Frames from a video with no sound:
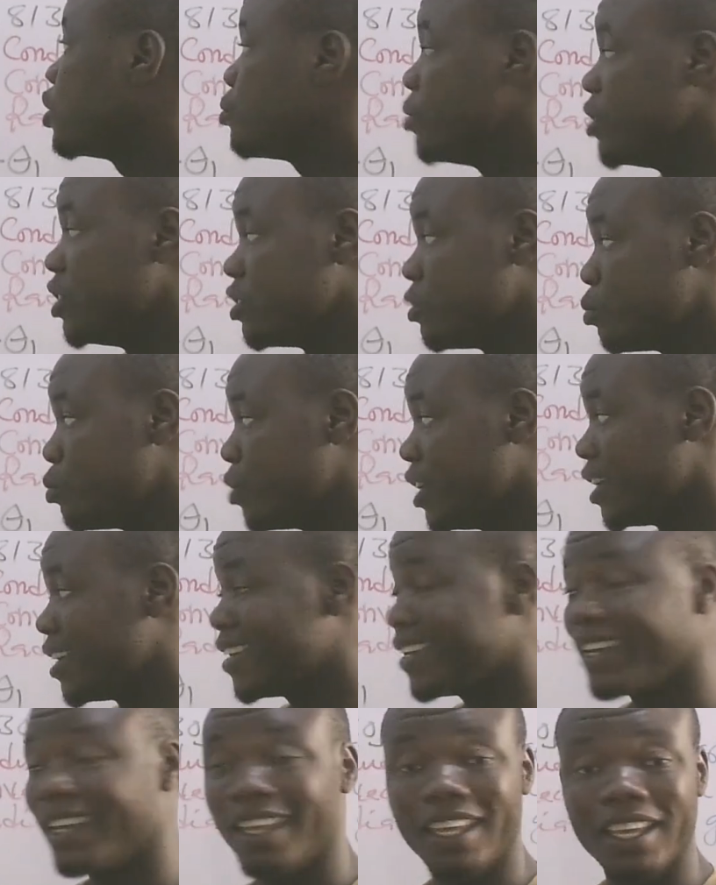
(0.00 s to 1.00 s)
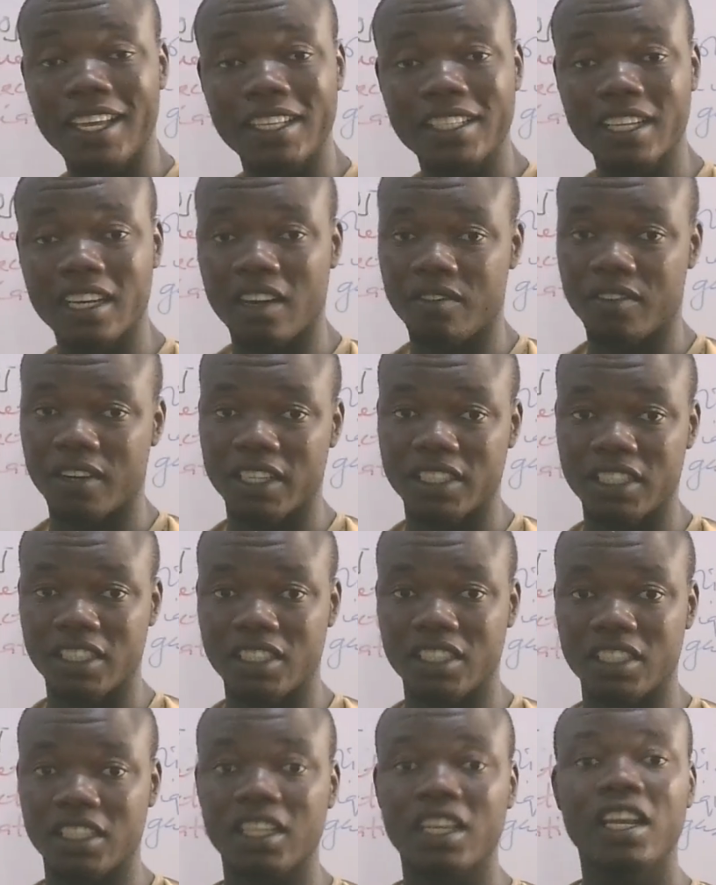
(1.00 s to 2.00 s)
specific heat
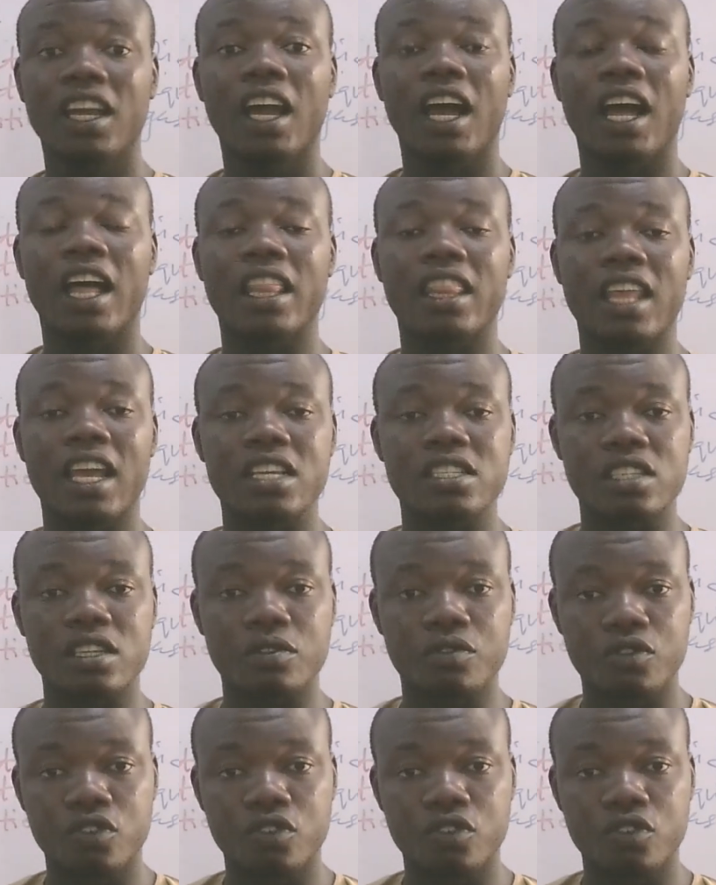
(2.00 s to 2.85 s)
capacity. And there is a